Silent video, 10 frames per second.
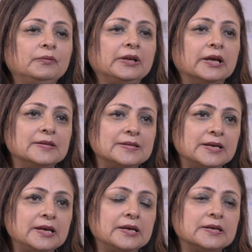we can
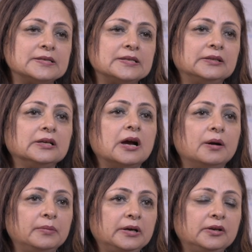say is that the
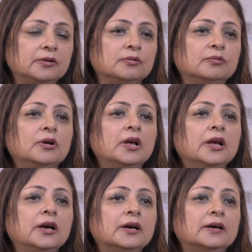government
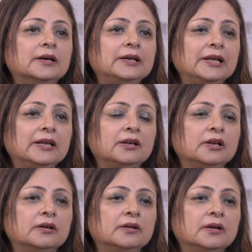take
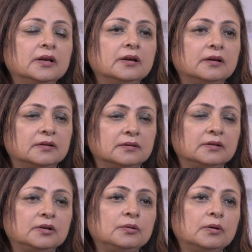a
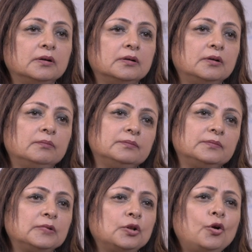
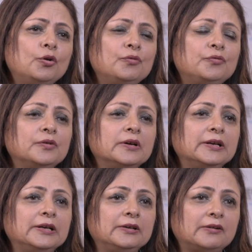lot of
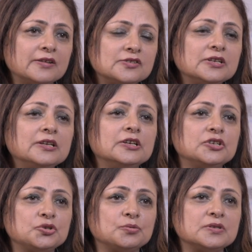interesting
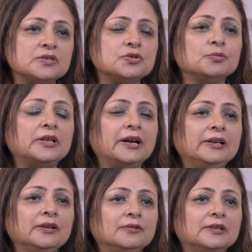issues so that
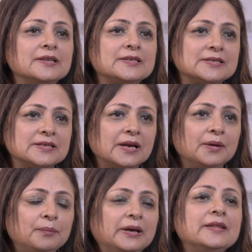this
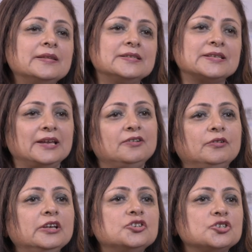medicines can
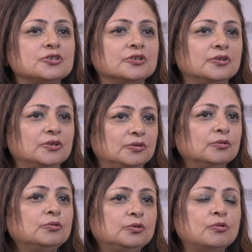reach
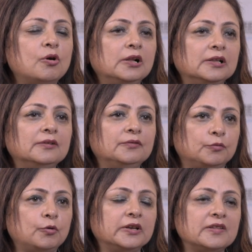to all
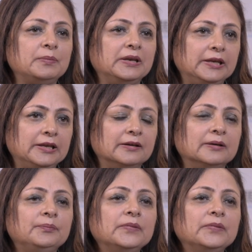what has been needed,